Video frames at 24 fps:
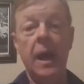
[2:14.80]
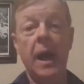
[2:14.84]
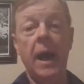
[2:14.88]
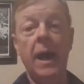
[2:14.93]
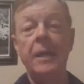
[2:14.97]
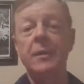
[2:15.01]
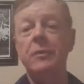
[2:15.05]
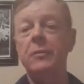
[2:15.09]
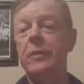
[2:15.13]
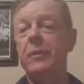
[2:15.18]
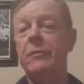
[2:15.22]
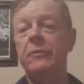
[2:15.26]

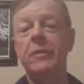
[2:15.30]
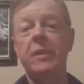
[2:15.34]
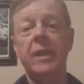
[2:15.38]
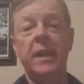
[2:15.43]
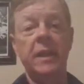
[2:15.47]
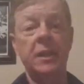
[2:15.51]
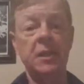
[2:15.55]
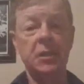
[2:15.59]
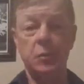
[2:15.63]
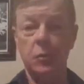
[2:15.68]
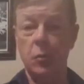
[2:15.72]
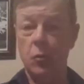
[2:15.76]
I don't even
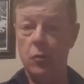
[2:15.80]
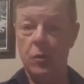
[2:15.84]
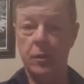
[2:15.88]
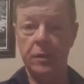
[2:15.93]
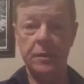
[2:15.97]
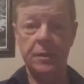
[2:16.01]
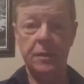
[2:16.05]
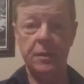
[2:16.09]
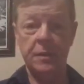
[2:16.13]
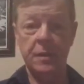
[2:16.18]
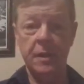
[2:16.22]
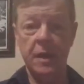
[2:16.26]
like
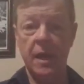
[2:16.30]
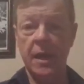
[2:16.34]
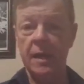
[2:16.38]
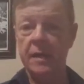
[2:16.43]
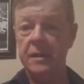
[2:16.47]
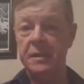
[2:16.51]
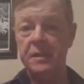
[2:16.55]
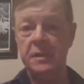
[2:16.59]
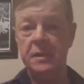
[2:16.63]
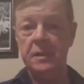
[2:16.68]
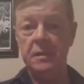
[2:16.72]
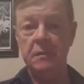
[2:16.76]
sports. I
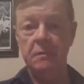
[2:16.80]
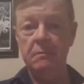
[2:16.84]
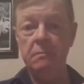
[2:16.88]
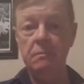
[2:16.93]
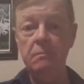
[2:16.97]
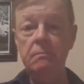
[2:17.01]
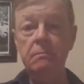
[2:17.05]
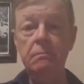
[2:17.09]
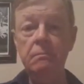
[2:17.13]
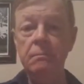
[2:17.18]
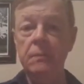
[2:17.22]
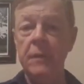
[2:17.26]
just
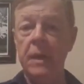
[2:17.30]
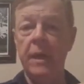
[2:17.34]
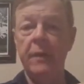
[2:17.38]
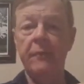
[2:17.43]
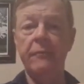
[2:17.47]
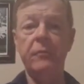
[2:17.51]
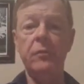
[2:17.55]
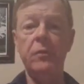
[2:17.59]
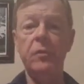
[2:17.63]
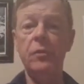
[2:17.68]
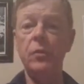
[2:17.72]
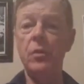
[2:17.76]

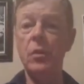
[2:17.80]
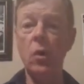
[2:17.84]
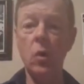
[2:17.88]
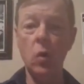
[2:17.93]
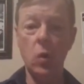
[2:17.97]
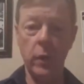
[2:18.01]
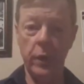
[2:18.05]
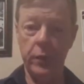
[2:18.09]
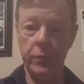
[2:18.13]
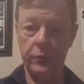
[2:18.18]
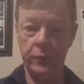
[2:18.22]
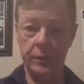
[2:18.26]
have
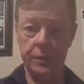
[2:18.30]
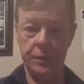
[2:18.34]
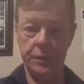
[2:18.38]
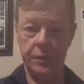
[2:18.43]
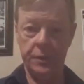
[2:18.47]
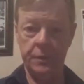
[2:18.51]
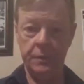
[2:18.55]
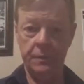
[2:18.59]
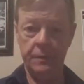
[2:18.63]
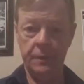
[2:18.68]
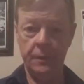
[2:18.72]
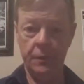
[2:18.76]
no
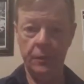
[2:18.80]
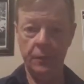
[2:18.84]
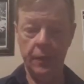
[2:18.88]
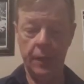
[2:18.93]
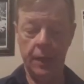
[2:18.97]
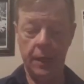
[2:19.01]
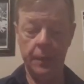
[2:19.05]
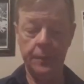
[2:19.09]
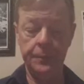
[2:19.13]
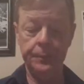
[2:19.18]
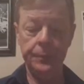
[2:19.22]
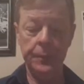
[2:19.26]
interest.
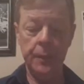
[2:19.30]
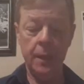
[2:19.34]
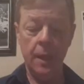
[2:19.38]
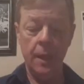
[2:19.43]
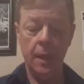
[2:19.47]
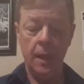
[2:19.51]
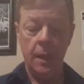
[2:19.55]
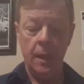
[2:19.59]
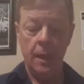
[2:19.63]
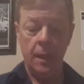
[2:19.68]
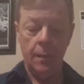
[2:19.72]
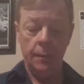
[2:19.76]
Okay.
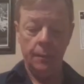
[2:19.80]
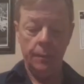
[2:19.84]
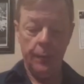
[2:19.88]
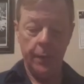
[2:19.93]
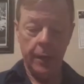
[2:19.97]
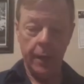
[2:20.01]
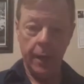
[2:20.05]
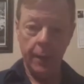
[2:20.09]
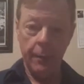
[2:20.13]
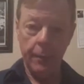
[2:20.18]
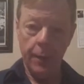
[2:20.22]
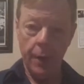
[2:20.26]

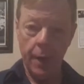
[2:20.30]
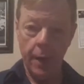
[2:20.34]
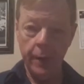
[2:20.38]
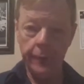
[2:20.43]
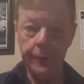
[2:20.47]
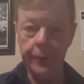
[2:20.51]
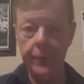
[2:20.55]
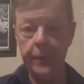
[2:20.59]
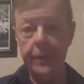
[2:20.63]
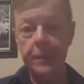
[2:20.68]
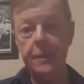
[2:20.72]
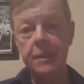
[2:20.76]
But I
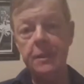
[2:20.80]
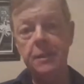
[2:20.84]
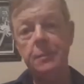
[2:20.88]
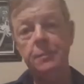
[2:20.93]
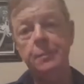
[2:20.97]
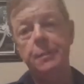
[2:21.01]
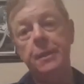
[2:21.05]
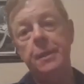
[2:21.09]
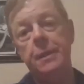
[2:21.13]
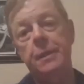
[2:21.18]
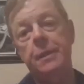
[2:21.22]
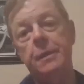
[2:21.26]
bought this
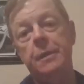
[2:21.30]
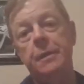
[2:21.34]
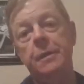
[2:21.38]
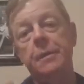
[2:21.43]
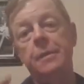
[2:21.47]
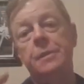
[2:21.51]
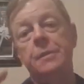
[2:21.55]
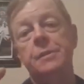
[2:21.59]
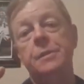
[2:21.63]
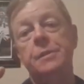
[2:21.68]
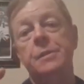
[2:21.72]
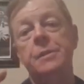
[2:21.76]

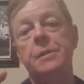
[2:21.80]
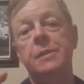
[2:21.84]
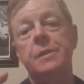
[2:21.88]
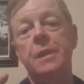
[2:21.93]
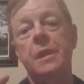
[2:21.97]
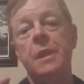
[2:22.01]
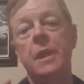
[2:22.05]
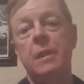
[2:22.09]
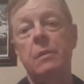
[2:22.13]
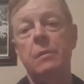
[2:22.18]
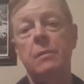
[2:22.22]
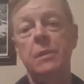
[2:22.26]

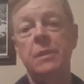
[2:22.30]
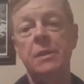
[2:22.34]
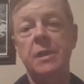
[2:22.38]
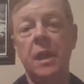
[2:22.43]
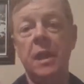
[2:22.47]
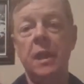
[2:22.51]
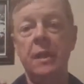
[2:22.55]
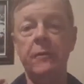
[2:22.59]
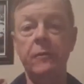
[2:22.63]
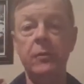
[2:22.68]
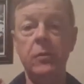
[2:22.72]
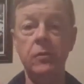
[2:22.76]
because it was
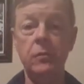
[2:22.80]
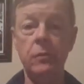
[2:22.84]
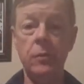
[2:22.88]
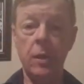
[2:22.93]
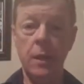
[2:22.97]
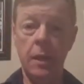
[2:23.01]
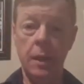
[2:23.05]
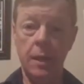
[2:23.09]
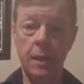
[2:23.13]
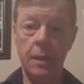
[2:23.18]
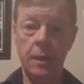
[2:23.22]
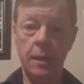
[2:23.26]
kind of
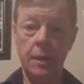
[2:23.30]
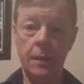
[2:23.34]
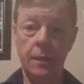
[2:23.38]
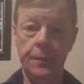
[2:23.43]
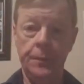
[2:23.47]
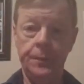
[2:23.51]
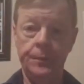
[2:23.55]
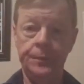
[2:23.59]
unique,